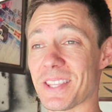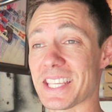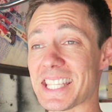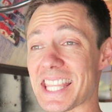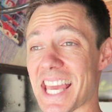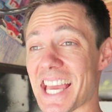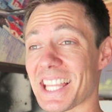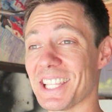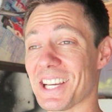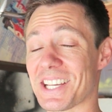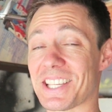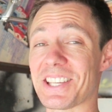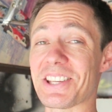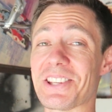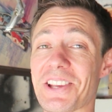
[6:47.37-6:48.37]
this thing
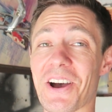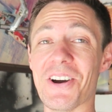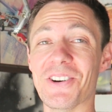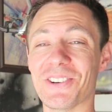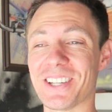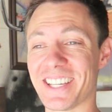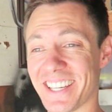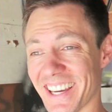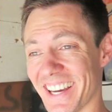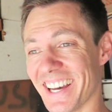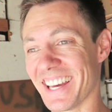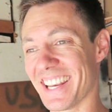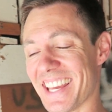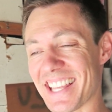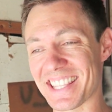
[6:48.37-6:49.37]
looks so
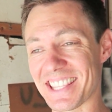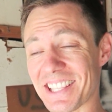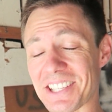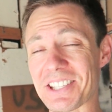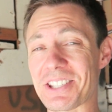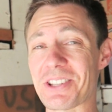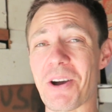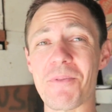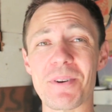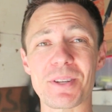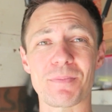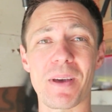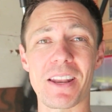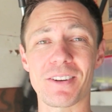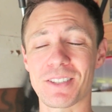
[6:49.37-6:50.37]
good. It looks so
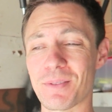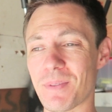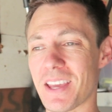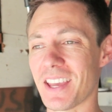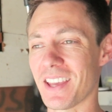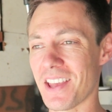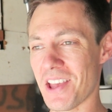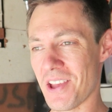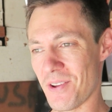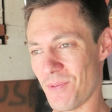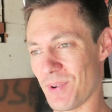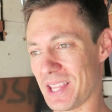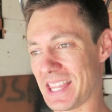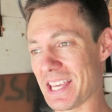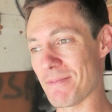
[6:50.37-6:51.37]
much better to me
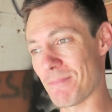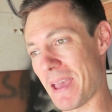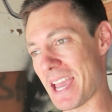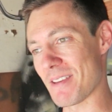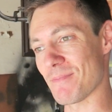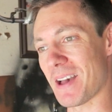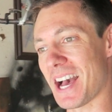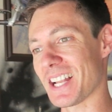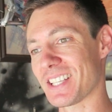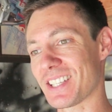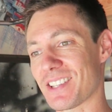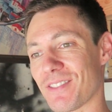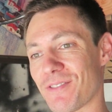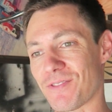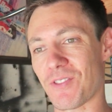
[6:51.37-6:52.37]
with the paint
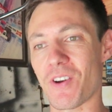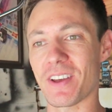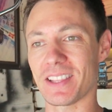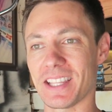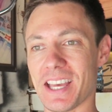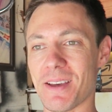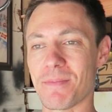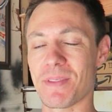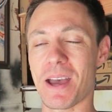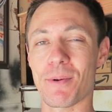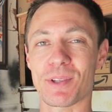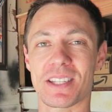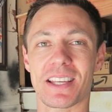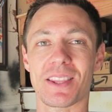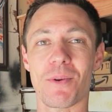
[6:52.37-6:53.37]
matched front lip.
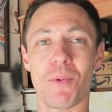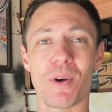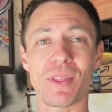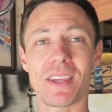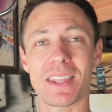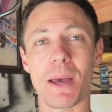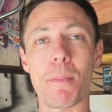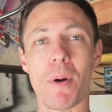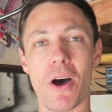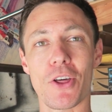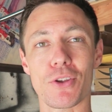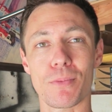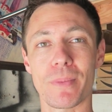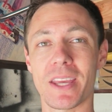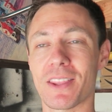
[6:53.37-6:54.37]
That was like the one thing that
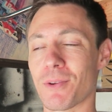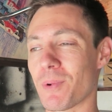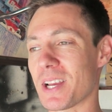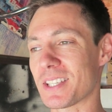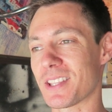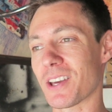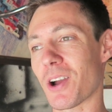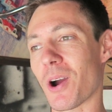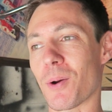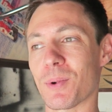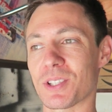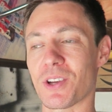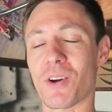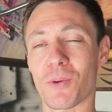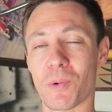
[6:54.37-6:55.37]
bothered me. The rest of the car
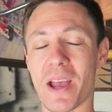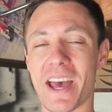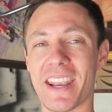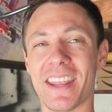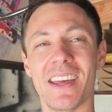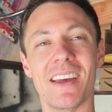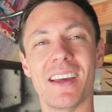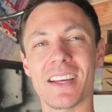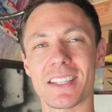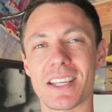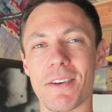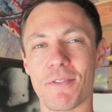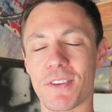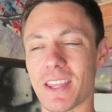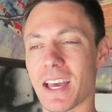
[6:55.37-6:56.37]
was all red,
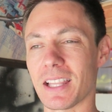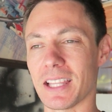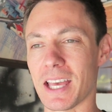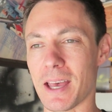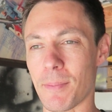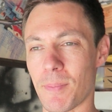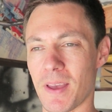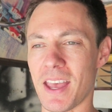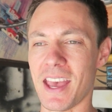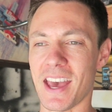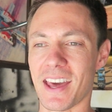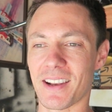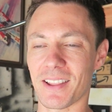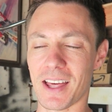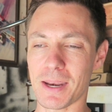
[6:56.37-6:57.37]
except for that lip.
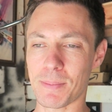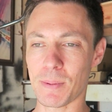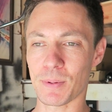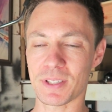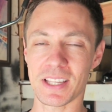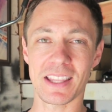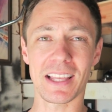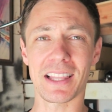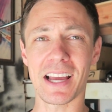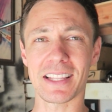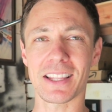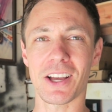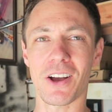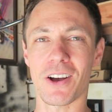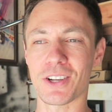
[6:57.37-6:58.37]
And a lot of people said they
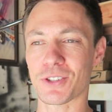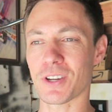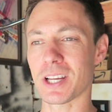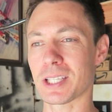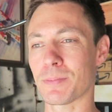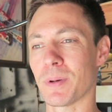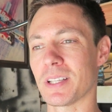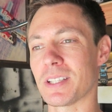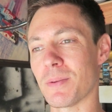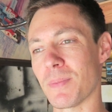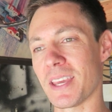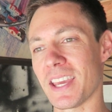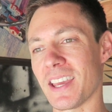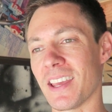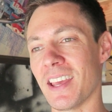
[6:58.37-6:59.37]
liked the contrast, but to
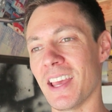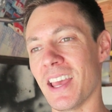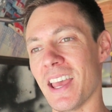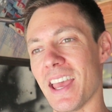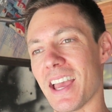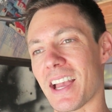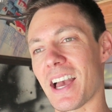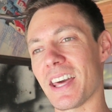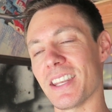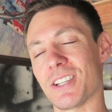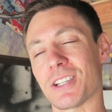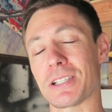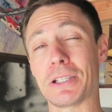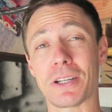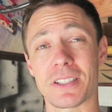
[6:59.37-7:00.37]
me, it kind
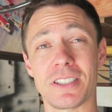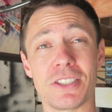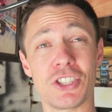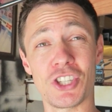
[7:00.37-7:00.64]
of just looked